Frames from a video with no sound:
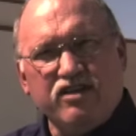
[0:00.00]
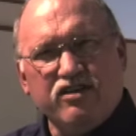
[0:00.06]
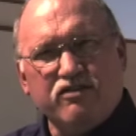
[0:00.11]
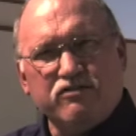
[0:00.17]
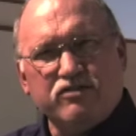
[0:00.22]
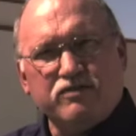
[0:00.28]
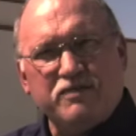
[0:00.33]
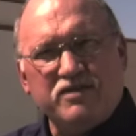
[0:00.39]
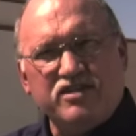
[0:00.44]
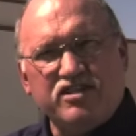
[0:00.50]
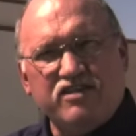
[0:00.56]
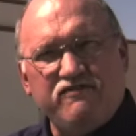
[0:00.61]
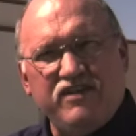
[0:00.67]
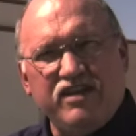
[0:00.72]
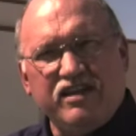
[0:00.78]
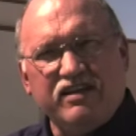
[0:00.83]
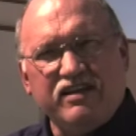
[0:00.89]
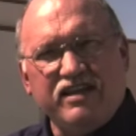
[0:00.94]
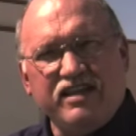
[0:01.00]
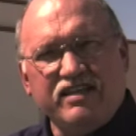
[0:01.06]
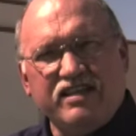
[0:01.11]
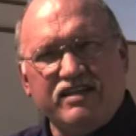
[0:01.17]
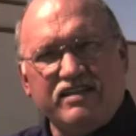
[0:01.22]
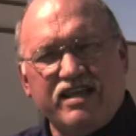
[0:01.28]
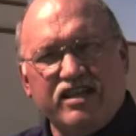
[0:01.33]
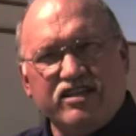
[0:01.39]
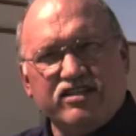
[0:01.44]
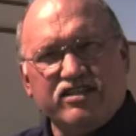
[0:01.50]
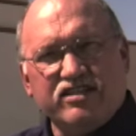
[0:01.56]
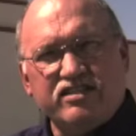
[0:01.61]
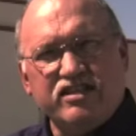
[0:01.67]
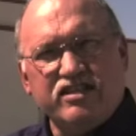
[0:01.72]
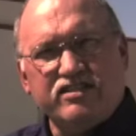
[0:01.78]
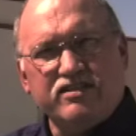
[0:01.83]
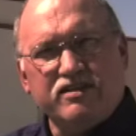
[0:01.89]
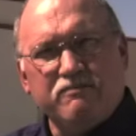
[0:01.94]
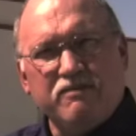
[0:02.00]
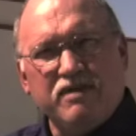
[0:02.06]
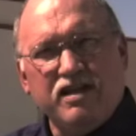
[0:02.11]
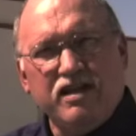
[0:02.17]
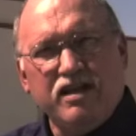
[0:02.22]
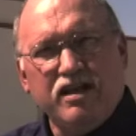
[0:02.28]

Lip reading: your specific leak detection system,